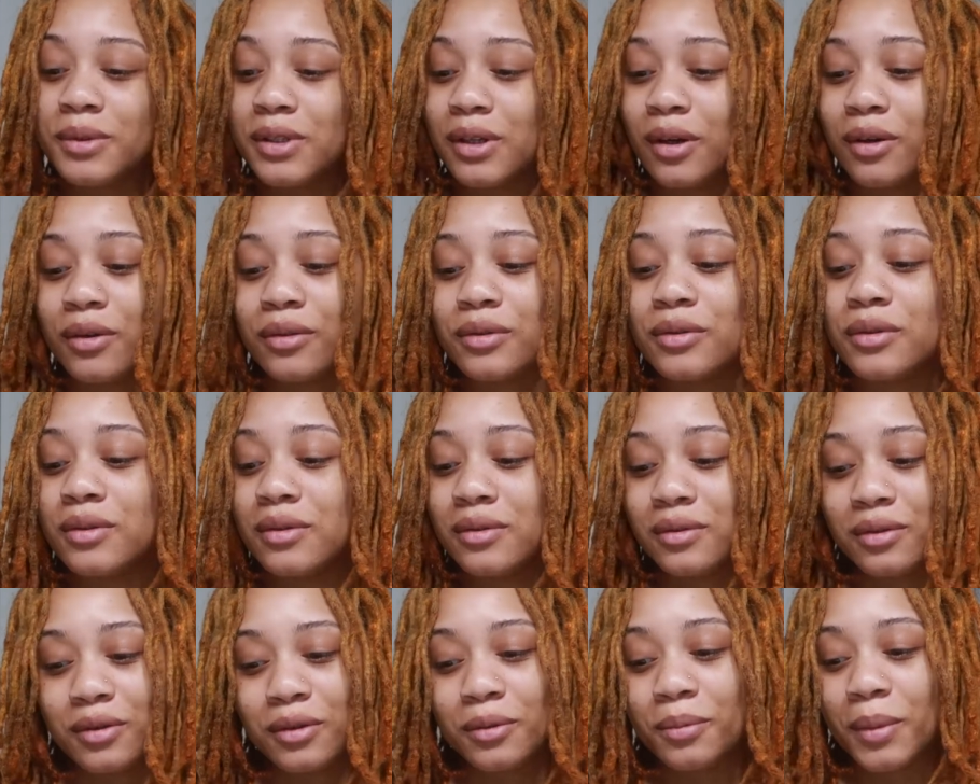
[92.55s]
so
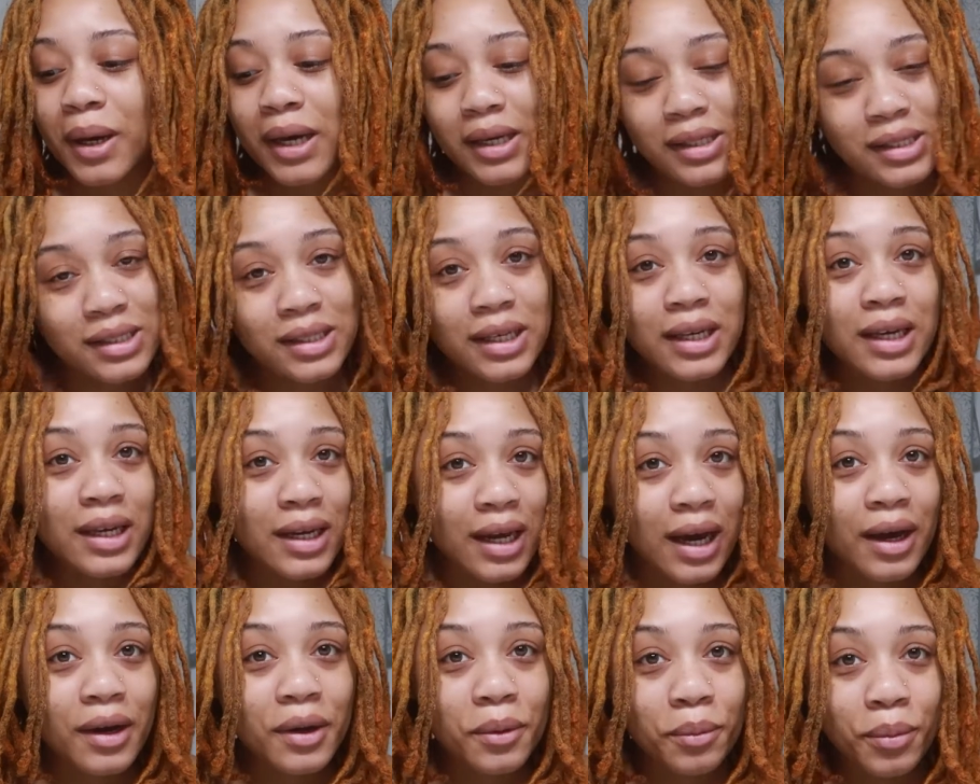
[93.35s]
you might see it
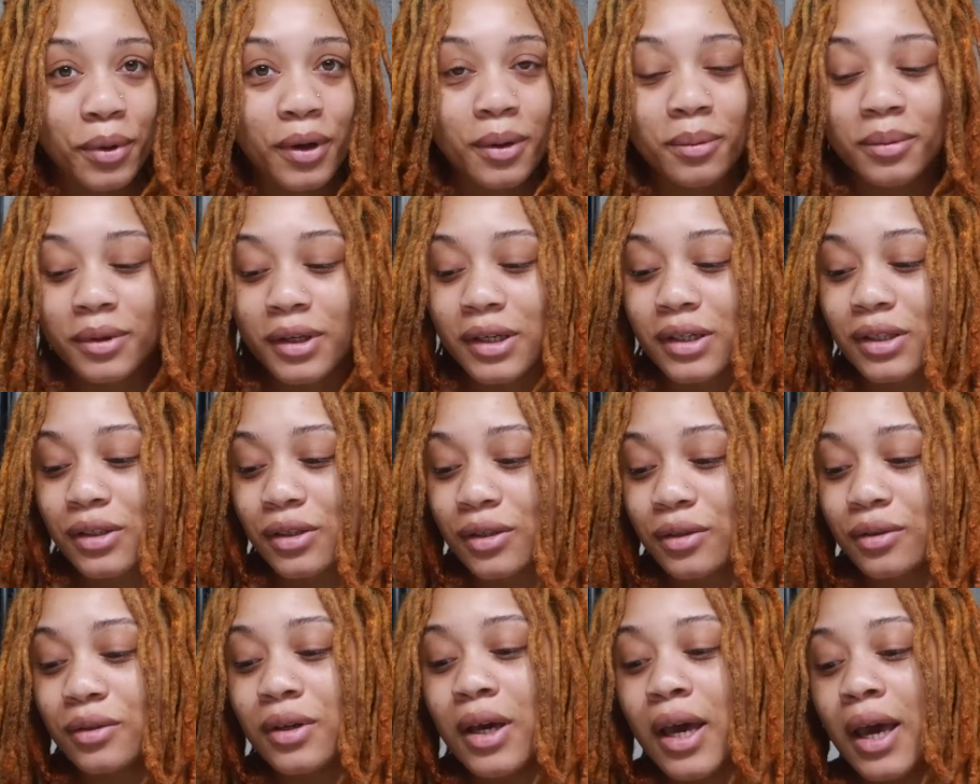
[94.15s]
out in public
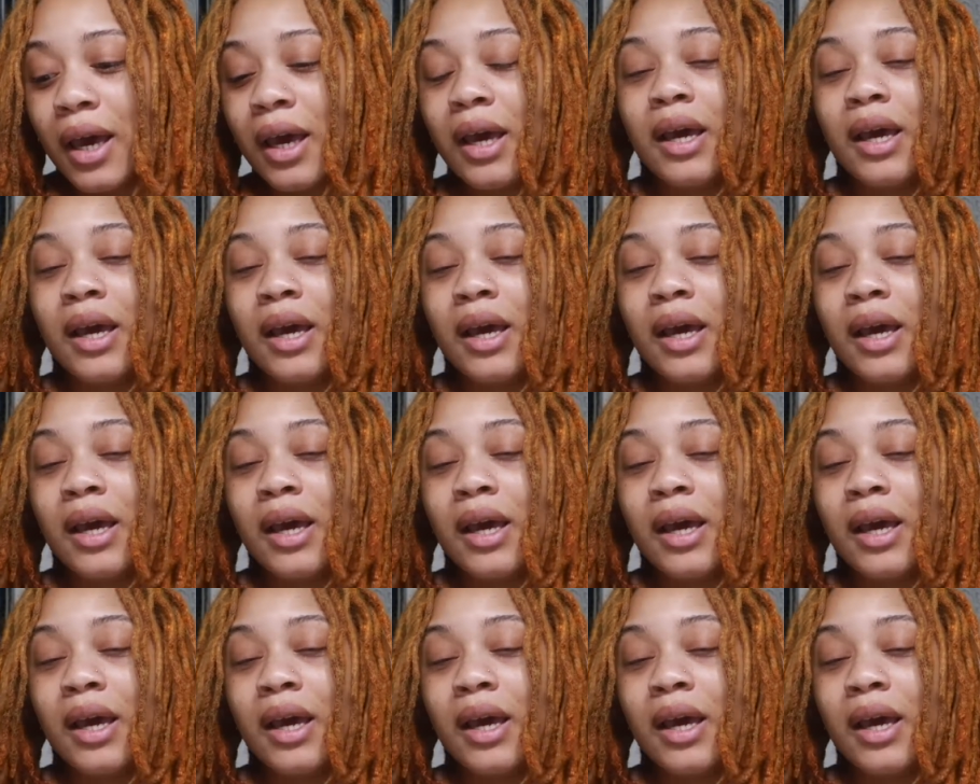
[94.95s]
too.